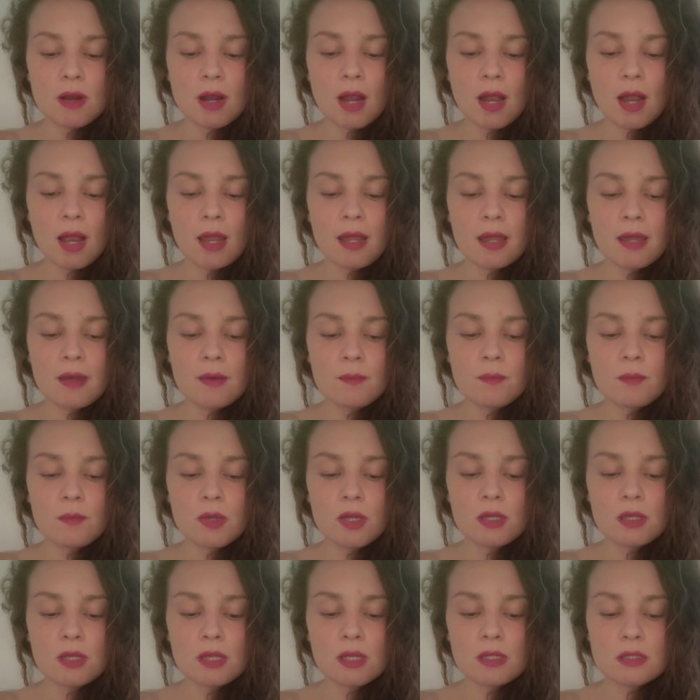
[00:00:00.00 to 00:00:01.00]
I am
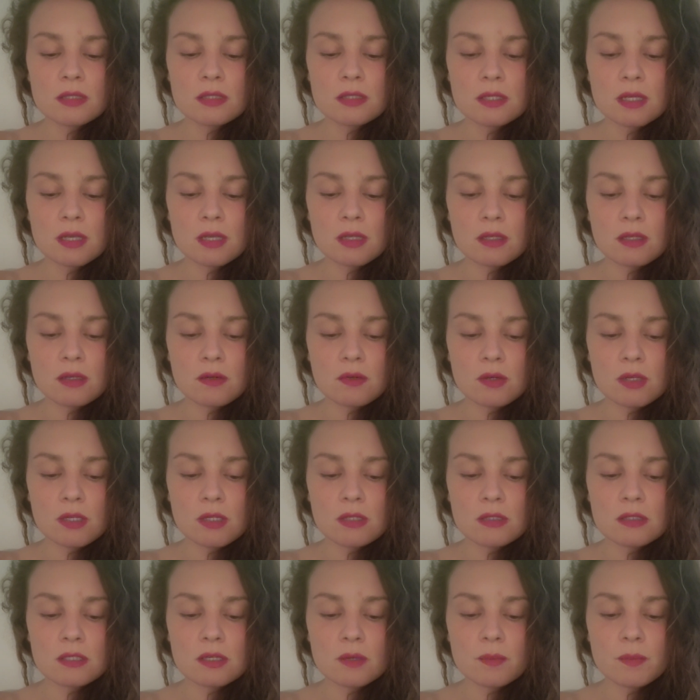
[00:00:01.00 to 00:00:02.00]

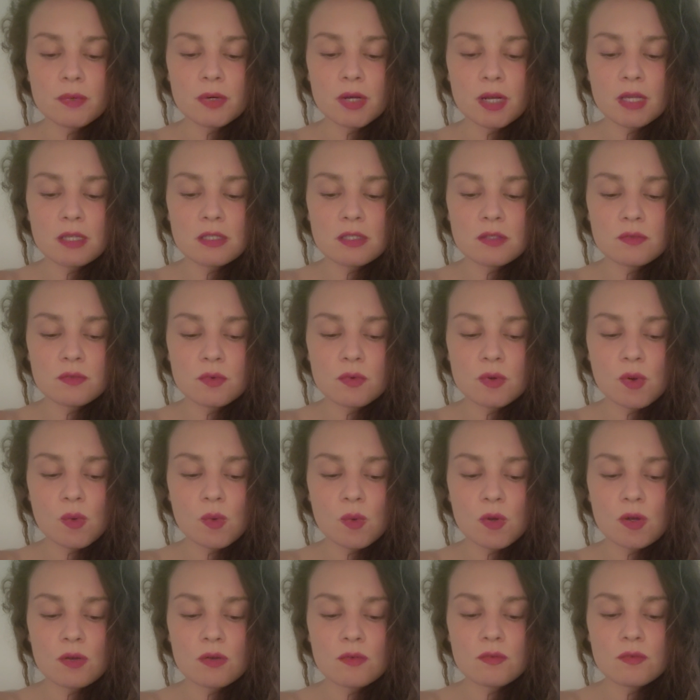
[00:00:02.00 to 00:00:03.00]
continuing to press
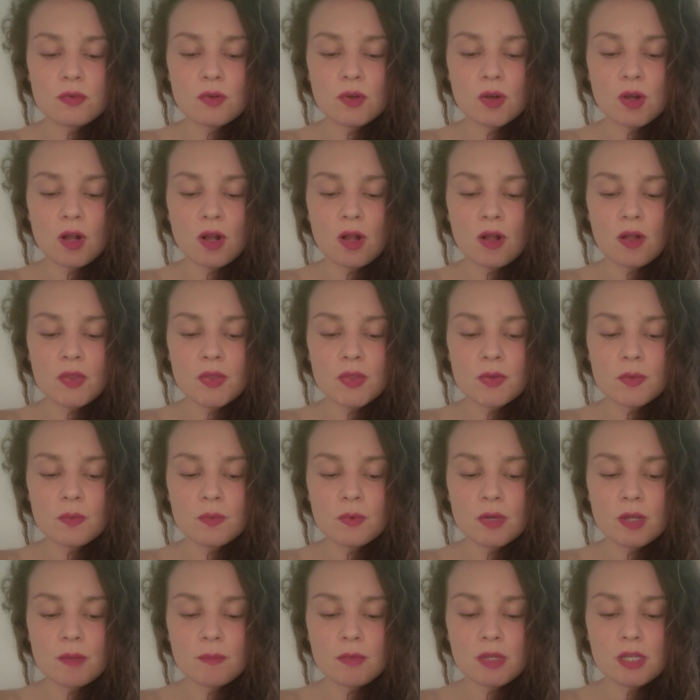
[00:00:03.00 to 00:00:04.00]
forward for all the
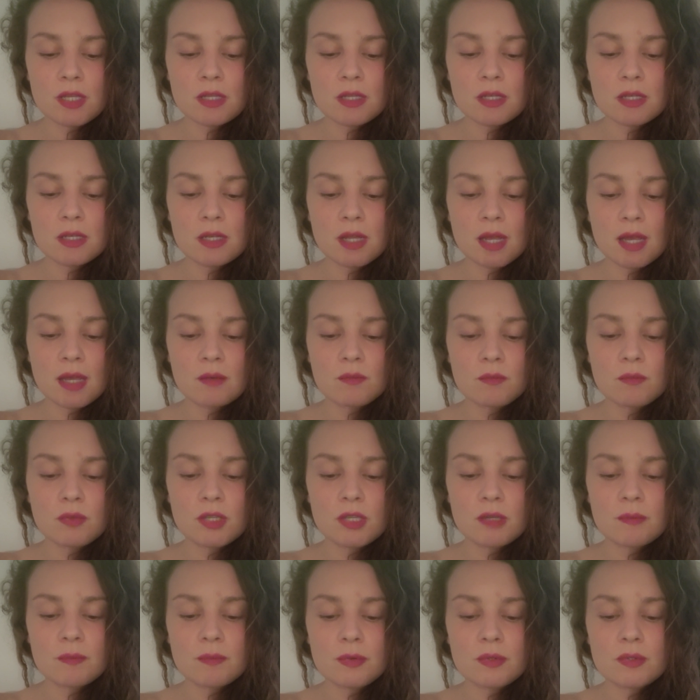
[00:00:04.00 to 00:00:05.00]
women and
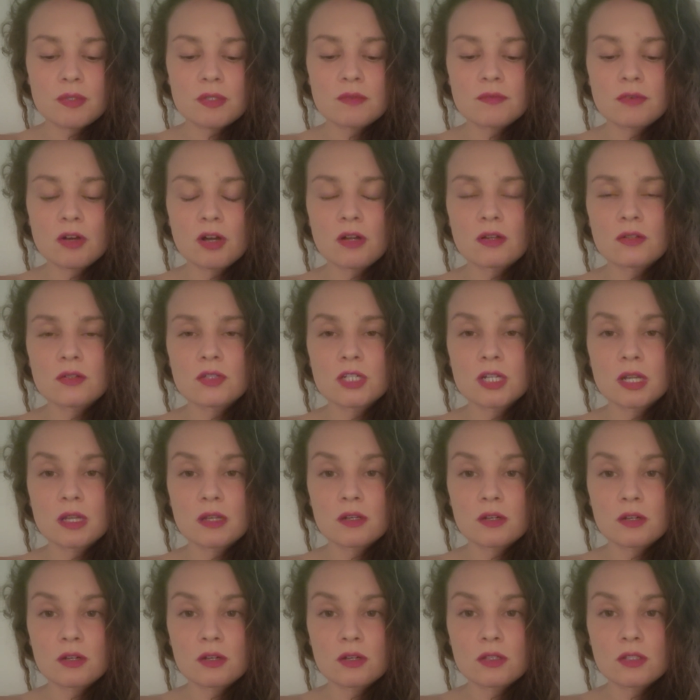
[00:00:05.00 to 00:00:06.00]
people of all
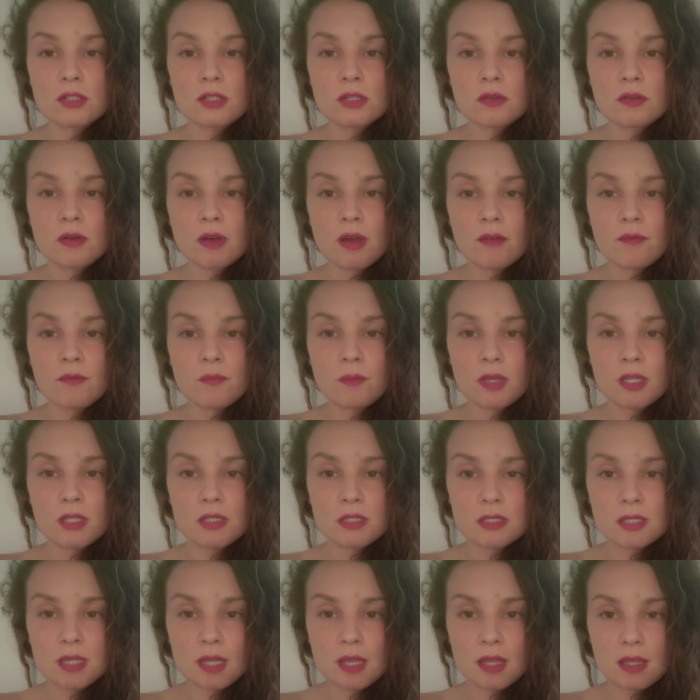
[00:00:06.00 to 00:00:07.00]
genders who have
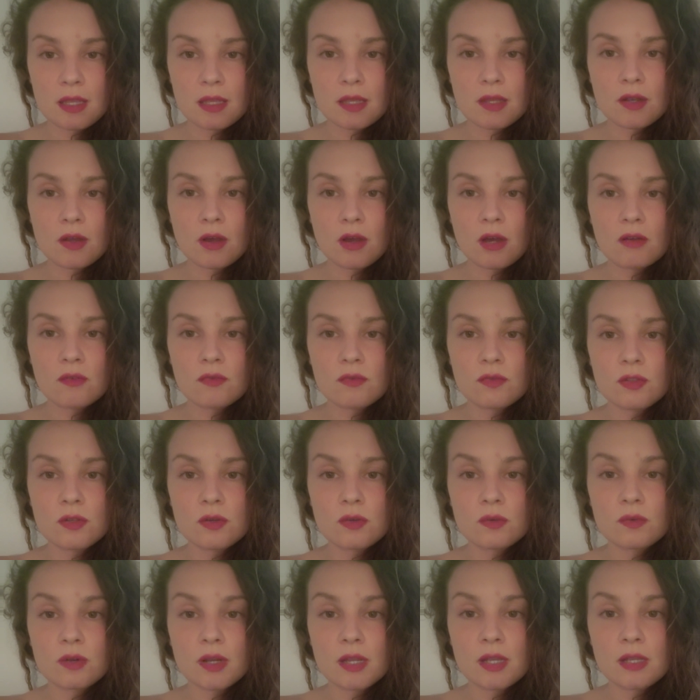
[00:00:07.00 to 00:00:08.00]
been taken off
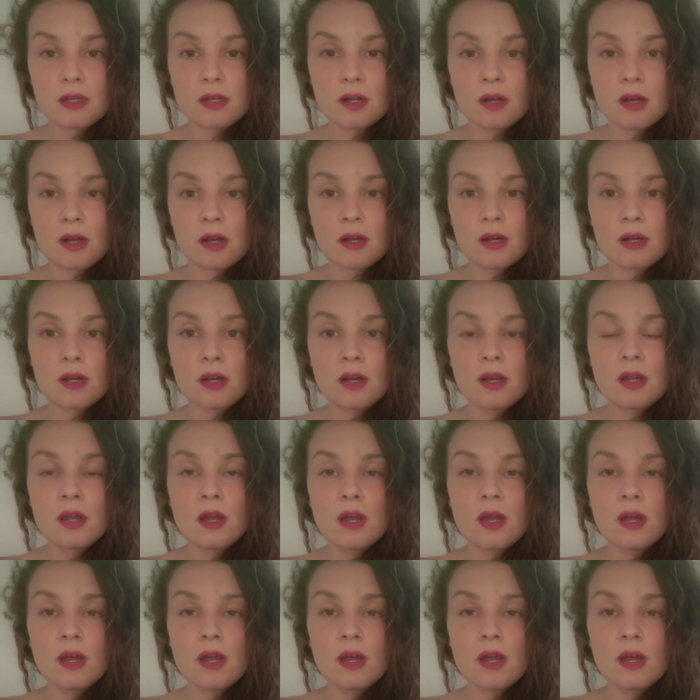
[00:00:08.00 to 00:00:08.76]
the radar